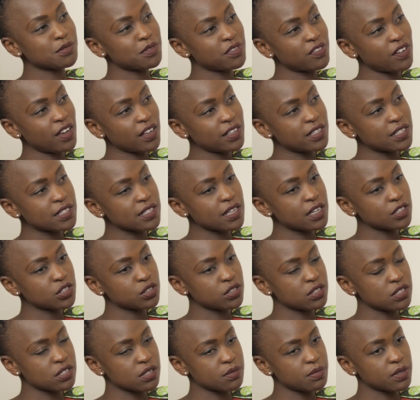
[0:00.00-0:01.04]
we've had
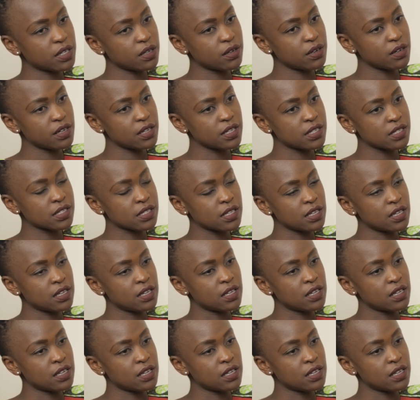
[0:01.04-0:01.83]
discussions because